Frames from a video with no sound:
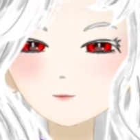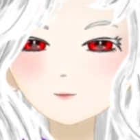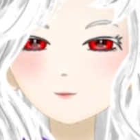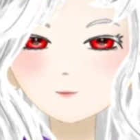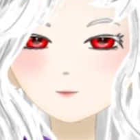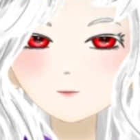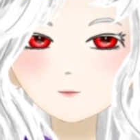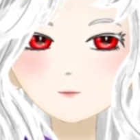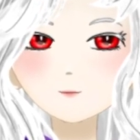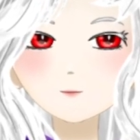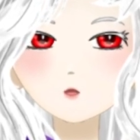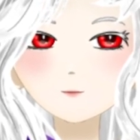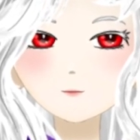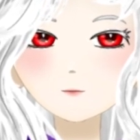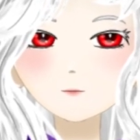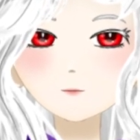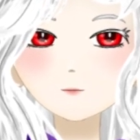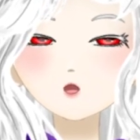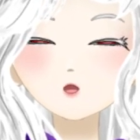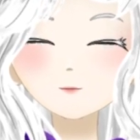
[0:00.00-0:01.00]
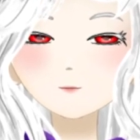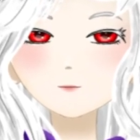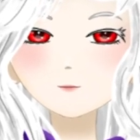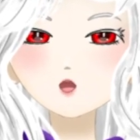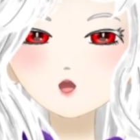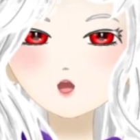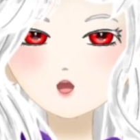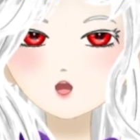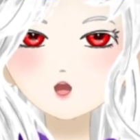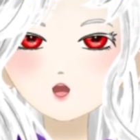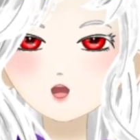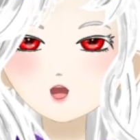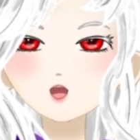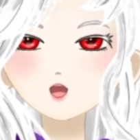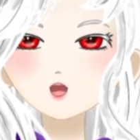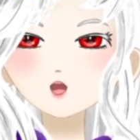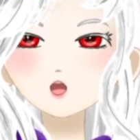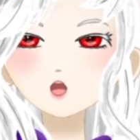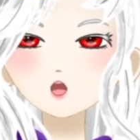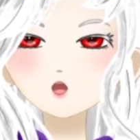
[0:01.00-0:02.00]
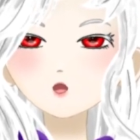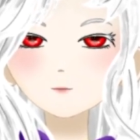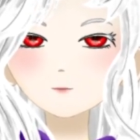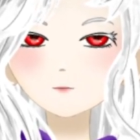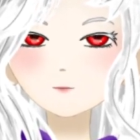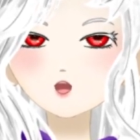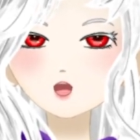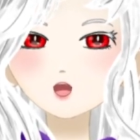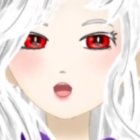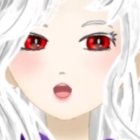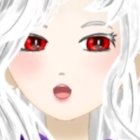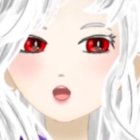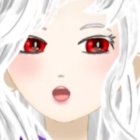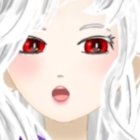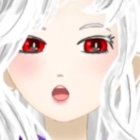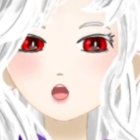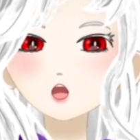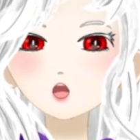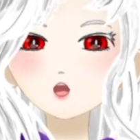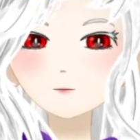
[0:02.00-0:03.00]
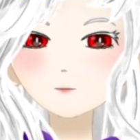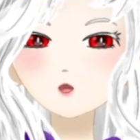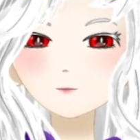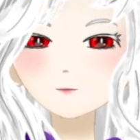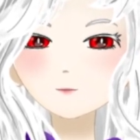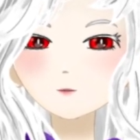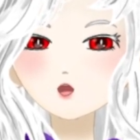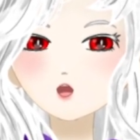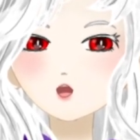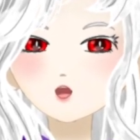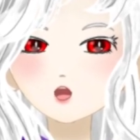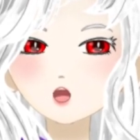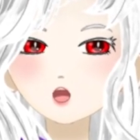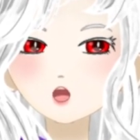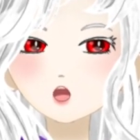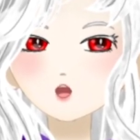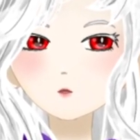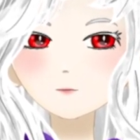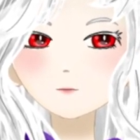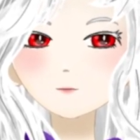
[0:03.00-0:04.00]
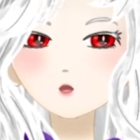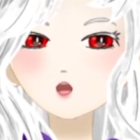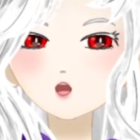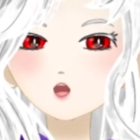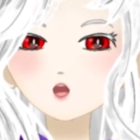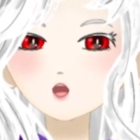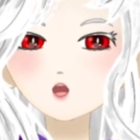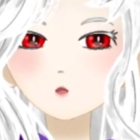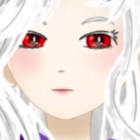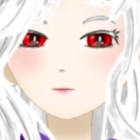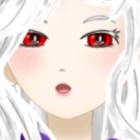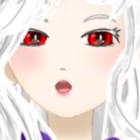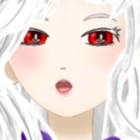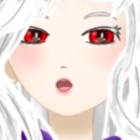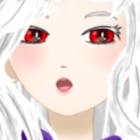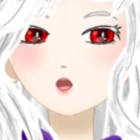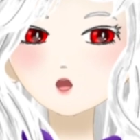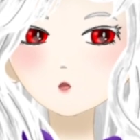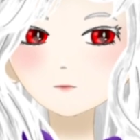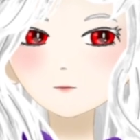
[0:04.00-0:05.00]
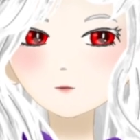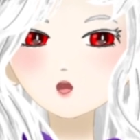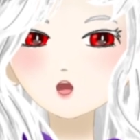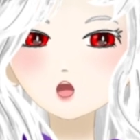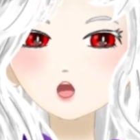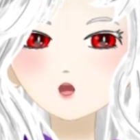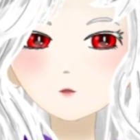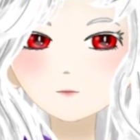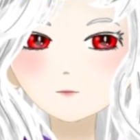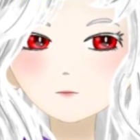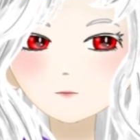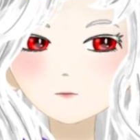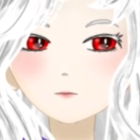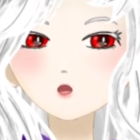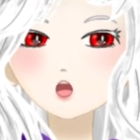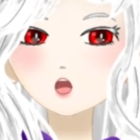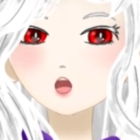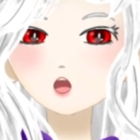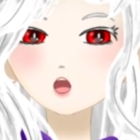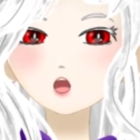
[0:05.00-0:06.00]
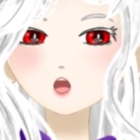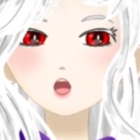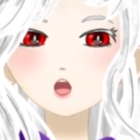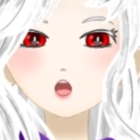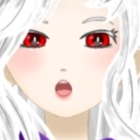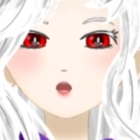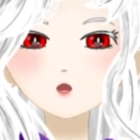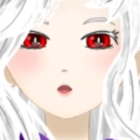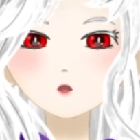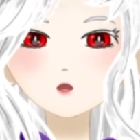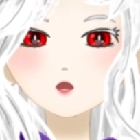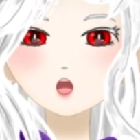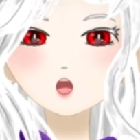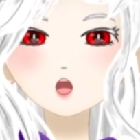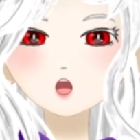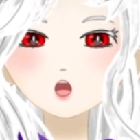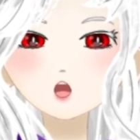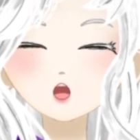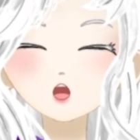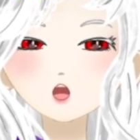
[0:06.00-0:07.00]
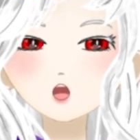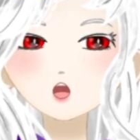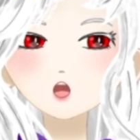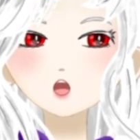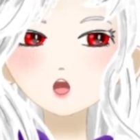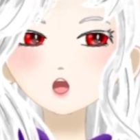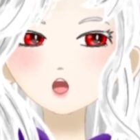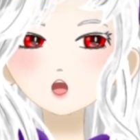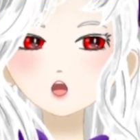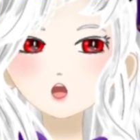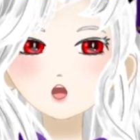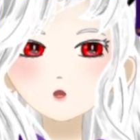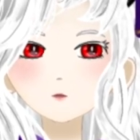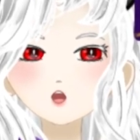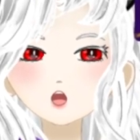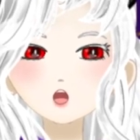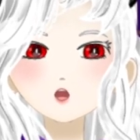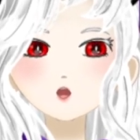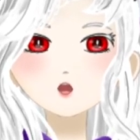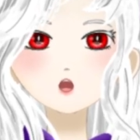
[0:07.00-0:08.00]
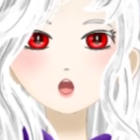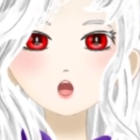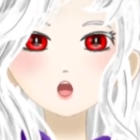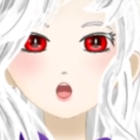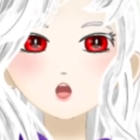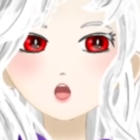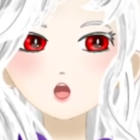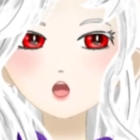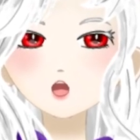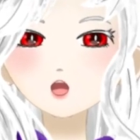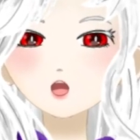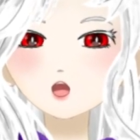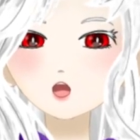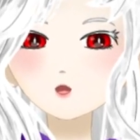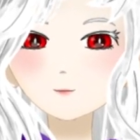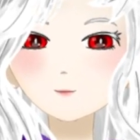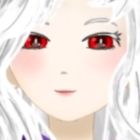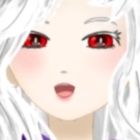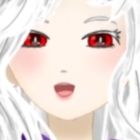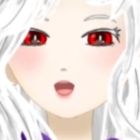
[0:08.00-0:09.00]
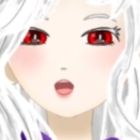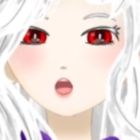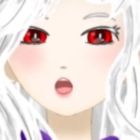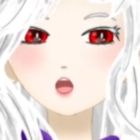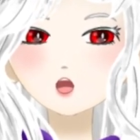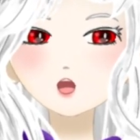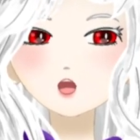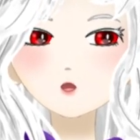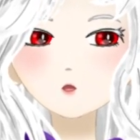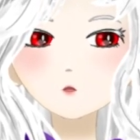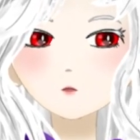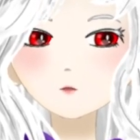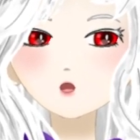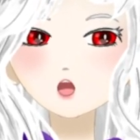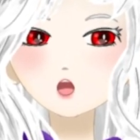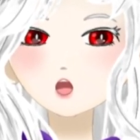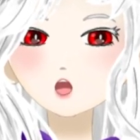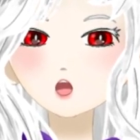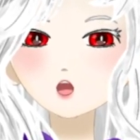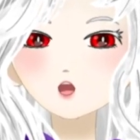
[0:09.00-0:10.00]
Reminds me of when I bought spiced Dr. Pepper and it tasted more syrupy than normal Dr. Pepper. That sounds weird. I would try it, but that sounds weird.